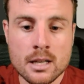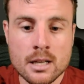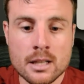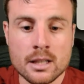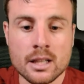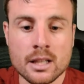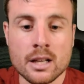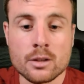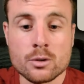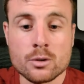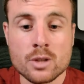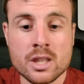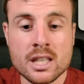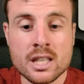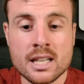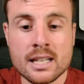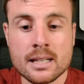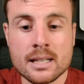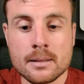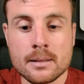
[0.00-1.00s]
The other
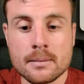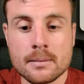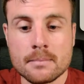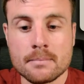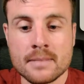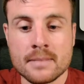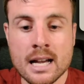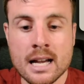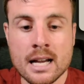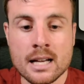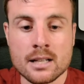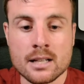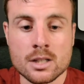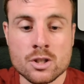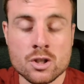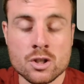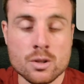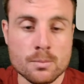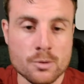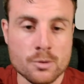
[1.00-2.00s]
thing that
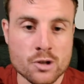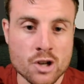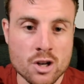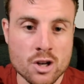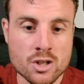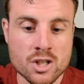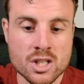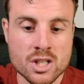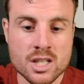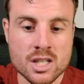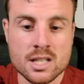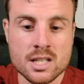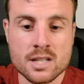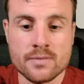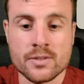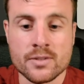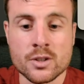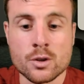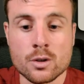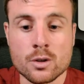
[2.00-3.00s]
supercharges this is
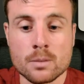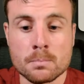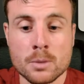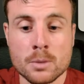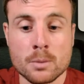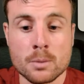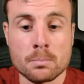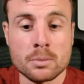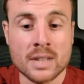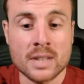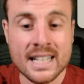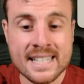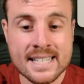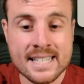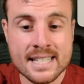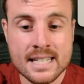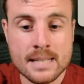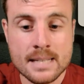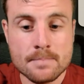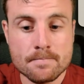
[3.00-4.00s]
if you go to
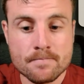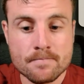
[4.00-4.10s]
Perplexity,